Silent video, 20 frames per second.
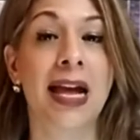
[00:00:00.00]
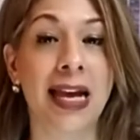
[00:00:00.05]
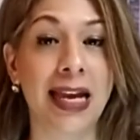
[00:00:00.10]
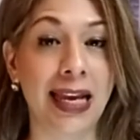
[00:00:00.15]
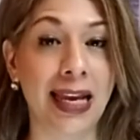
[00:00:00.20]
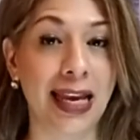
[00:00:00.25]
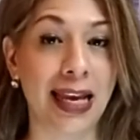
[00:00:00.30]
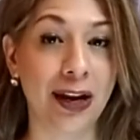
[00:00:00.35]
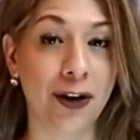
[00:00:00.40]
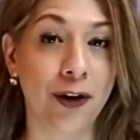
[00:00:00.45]

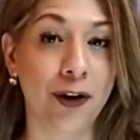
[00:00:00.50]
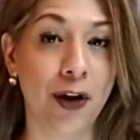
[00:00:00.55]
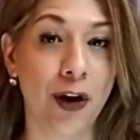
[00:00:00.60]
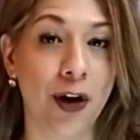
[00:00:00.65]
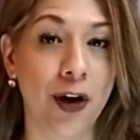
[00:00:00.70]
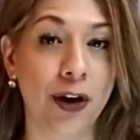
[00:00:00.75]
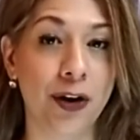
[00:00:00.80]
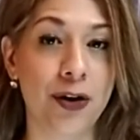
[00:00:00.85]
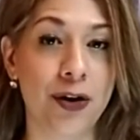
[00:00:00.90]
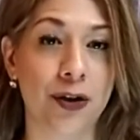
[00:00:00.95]
here
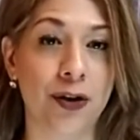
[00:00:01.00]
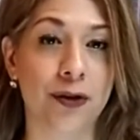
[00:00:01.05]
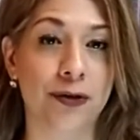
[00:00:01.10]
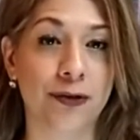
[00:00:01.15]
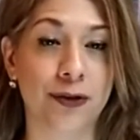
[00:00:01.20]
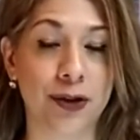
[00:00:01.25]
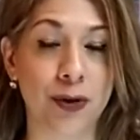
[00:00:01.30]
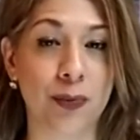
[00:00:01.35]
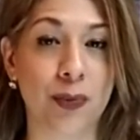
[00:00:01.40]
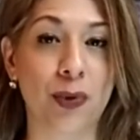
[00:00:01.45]
on
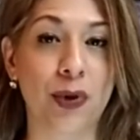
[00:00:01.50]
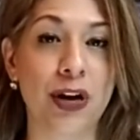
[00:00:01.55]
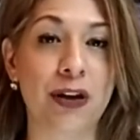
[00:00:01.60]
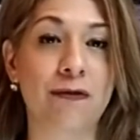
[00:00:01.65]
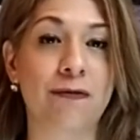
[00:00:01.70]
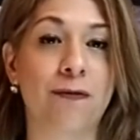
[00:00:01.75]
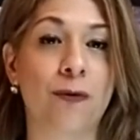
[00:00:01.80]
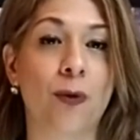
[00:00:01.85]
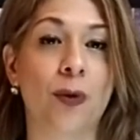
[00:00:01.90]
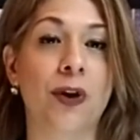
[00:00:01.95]
earth to bring
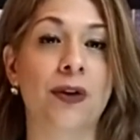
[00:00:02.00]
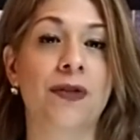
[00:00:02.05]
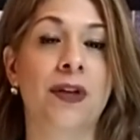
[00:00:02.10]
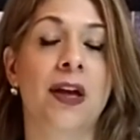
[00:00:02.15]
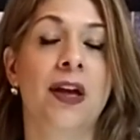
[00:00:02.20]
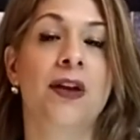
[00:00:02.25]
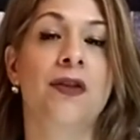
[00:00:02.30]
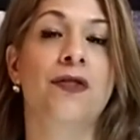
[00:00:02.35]
forth